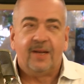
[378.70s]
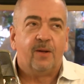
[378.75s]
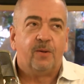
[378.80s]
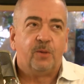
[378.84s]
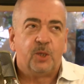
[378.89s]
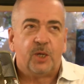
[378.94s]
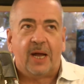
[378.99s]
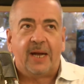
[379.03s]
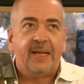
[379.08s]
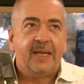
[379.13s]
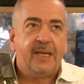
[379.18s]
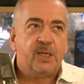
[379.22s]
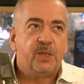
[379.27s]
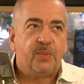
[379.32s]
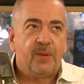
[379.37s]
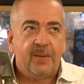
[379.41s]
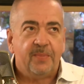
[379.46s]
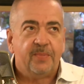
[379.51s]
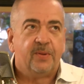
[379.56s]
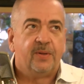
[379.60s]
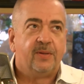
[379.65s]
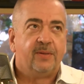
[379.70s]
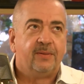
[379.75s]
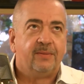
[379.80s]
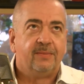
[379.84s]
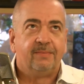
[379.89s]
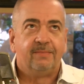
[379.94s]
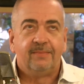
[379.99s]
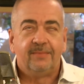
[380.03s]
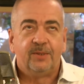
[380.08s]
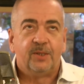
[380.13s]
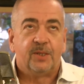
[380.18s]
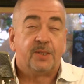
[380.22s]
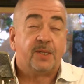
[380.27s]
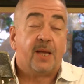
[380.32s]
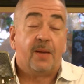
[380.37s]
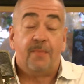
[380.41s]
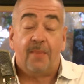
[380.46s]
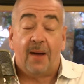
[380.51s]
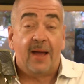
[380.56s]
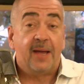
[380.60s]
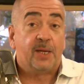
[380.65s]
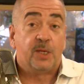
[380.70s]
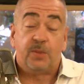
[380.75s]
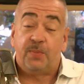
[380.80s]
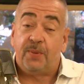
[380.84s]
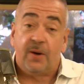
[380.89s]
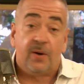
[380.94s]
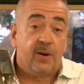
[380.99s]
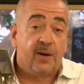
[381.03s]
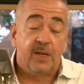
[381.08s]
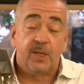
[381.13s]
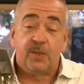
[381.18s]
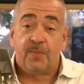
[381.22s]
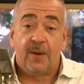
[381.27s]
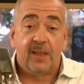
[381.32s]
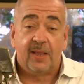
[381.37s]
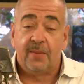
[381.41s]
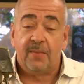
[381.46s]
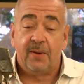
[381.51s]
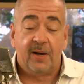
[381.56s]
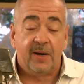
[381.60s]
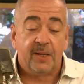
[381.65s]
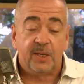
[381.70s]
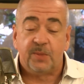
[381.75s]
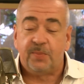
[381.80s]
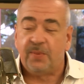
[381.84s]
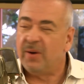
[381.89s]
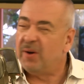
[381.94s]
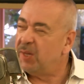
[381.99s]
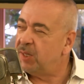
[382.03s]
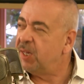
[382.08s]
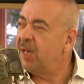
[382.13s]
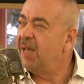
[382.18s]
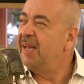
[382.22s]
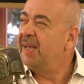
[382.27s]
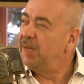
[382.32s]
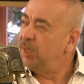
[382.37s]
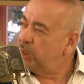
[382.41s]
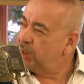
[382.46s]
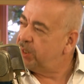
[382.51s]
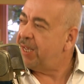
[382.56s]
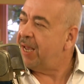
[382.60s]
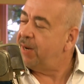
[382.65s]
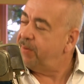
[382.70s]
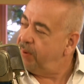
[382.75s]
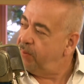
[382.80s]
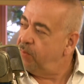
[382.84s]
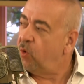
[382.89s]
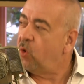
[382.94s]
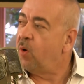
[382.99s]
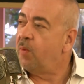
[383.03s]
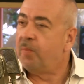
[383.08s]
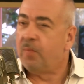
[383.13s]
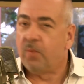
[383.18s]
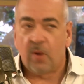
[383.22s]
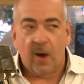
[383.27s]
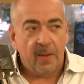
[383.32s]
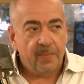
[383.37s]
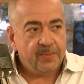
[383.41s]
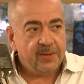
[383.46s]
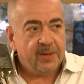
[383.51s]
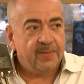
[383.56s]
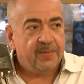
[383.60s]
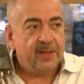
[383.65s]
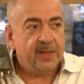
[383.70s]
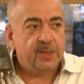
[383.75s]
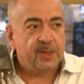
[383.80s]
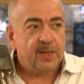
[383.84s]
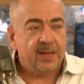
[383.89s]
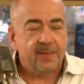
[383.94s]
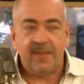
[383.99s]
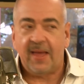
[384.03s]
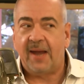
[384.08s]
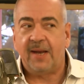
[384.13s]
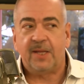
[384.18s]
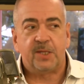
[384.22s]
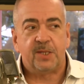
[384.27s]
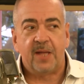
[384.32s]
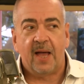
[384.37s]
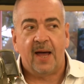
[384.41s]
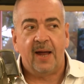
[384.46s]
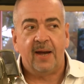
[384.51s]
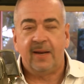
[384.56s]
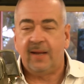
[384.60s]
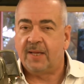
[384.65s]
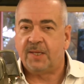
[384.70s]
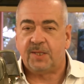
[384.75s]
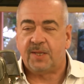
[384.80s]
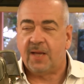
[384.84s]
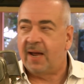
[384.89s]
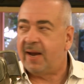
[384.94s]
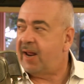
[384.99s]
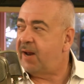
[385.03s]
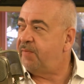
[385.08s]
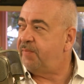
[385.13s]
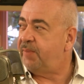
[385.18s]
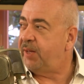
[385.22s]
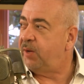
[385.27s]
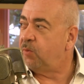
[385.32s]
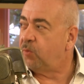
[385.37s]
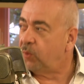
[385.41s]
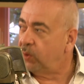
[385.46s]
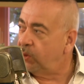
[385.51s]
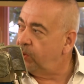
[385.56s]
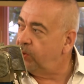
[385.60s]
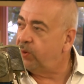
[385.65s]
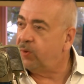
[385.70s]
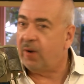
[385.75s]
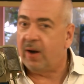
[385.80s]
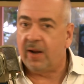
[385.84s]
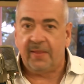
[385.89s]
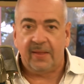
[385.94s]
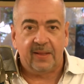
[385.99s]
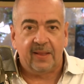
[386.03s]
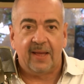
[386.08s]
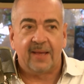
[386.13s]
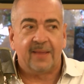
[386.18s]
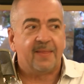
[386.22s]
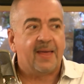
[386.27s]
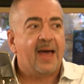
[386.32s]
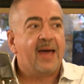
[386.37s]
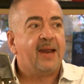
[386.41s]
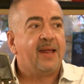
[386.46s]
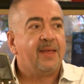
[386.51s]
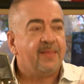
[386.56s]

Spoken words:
Chinese people, just in my experience, my limited experience, just tend to be more abrupt and things like that. It's not out of being rude or anything like that.